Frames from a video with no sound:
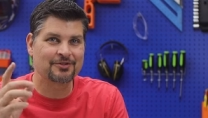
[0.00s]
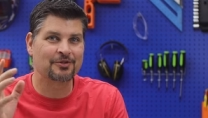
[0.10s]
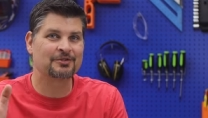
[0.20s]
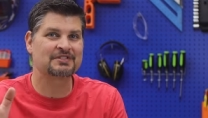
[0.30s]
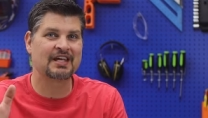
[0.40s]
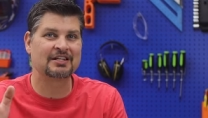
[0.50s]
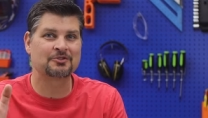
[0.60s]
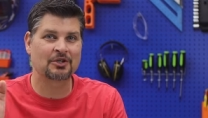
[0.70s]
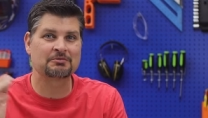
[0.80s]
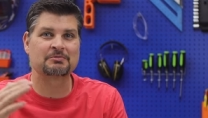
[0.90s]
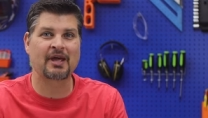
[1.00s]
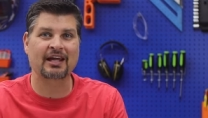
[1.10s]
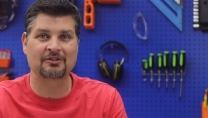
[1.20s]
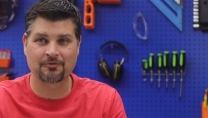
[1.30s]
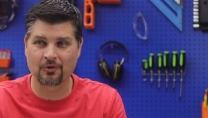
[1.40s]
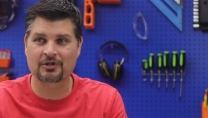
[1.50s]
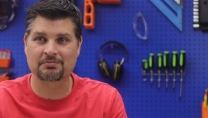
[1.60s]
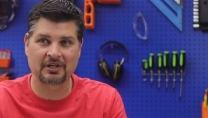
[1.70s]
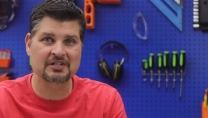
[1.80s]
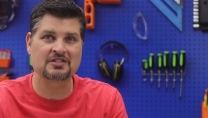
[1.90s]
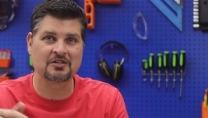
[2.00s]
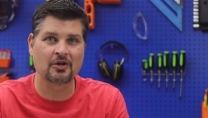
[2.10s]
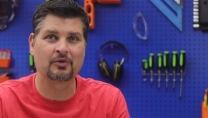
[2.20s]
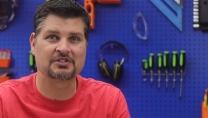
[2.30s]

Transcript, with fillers: you those 10 trips back and forth because you know